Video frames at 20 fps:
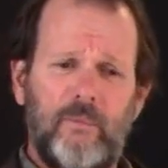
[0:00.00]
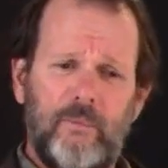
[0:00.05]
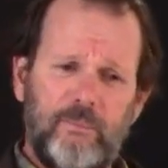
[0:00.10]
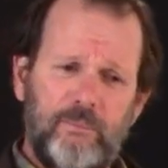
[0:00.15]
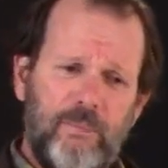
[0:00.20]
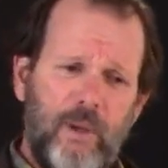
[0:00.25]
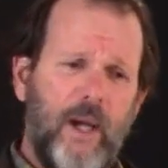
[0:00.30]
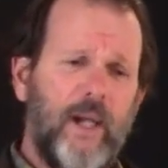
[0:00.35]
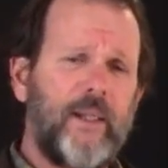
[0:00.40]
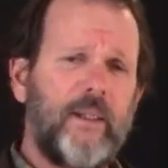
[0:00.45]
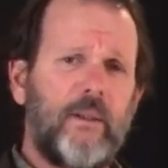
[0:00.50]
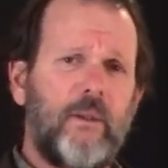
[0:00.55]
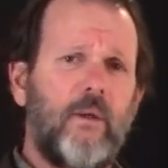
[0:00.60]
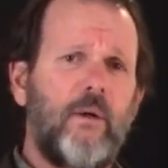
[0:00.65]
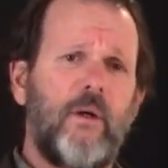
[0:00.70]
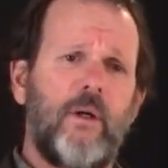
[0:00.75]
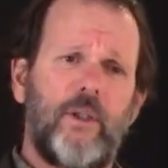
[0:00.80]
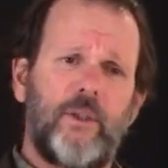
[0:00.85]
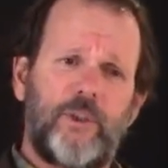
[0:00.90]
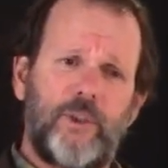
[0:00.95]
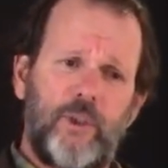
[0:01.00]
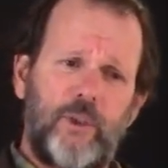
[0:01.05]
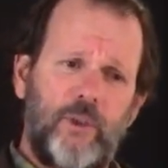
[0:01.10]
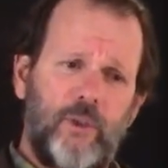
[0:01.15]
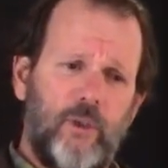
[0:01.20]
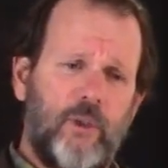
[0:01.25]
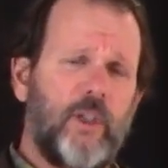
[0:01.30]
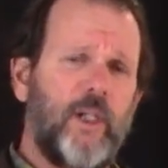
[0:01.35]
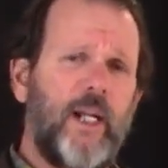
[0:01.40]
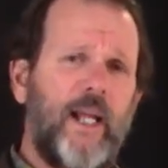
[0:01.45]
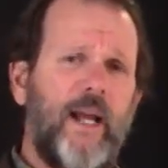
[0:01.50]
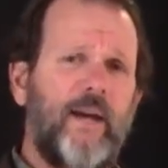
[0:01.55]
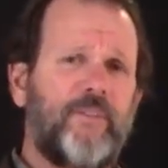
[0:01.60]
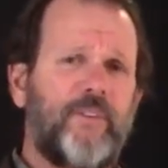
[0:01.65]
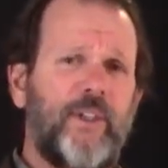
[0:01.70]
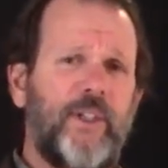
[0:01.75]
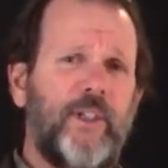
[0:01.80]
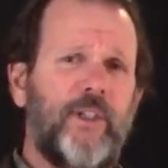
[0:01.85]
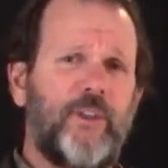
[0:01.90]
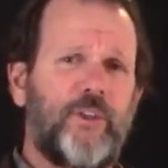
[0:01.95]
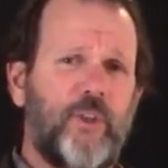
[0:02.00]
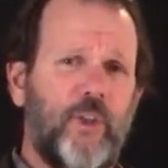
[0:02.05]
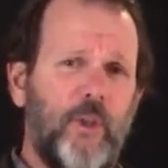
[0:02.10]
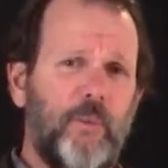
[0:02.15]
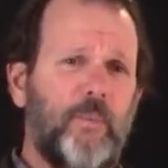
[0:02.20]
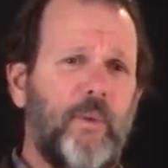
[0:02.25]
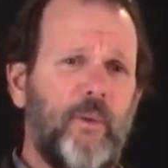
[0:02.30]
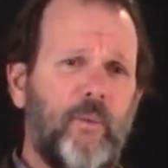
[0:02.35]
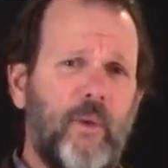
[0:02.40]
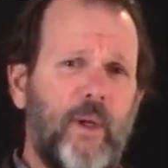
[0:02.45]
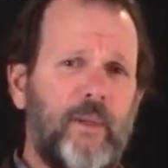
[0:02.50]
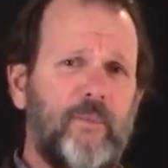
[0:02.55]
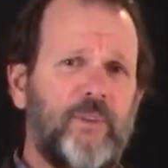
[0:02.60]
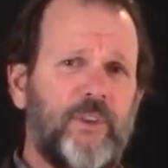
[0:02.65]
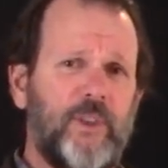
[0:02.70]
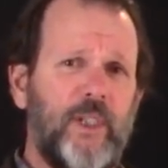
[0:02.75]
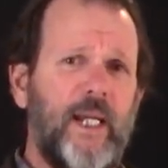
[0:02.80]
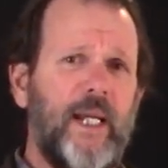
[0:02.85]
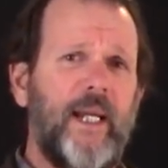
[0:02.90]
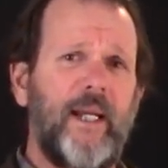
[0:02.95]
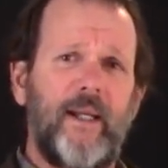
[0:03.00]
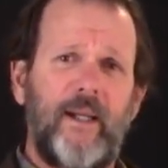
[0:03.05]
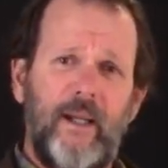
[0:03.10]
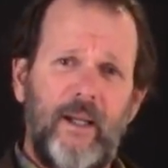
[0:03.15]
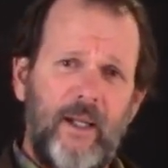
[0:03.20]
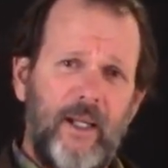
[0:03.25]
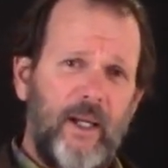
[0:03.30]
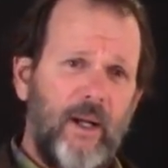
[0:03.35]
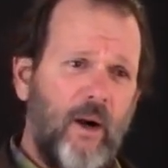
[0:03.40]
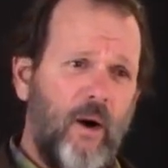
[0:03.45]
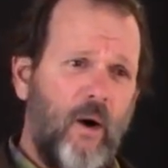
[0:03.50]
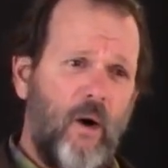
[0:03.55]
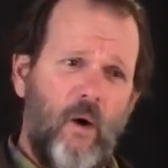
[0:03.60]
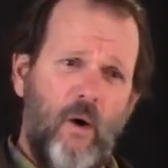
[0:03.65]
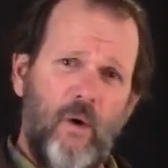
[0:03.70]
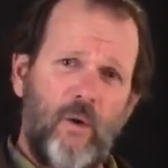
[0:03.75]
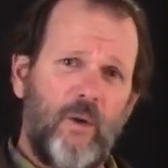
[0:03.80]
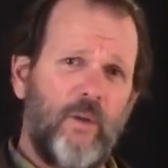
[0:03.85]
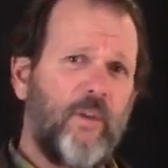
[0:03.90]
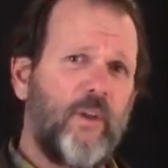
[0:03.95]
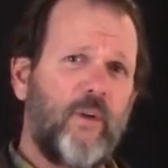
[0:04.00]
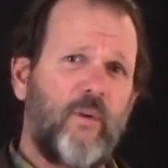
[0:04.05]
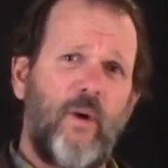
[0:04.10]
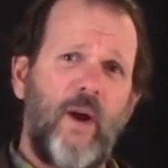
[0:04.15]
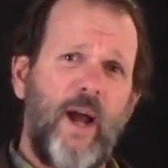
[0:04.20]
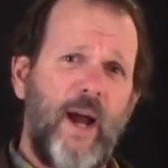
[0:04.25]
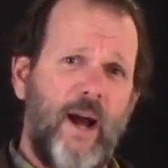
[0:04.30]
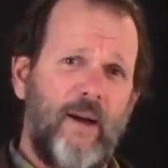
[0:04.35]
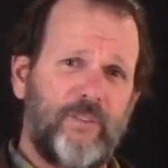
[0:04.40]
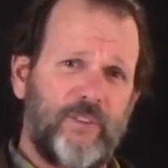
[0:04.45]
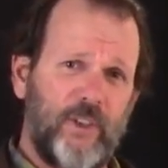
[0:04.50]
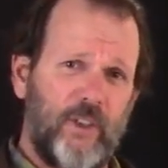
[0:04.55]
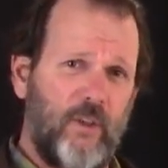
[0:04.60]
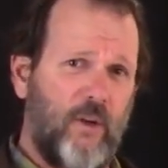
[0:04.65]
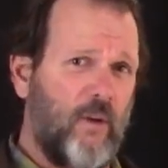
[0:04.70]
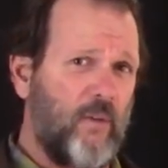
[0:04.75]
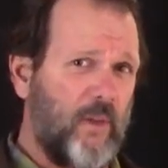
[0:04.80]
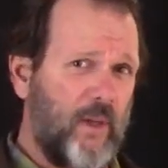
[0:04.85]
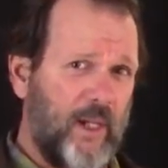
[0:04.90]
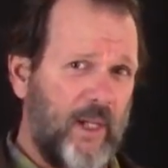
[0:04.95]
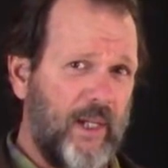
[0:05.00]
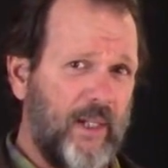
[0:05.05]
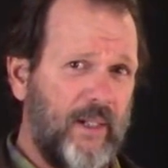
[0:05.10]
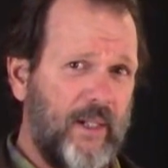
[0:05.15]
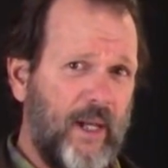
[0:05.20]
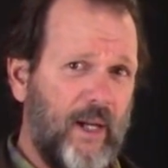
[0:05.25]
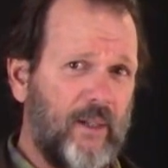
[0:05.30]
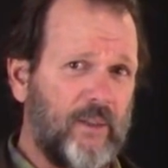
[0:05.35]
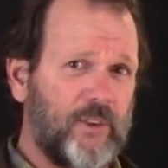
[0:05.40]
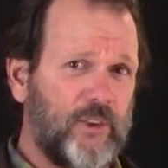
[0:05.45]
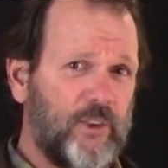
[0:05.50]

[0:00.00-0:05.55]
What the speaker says: by and large, you're going to have to interpret what I'm saying, all of the graphs and all the handouts.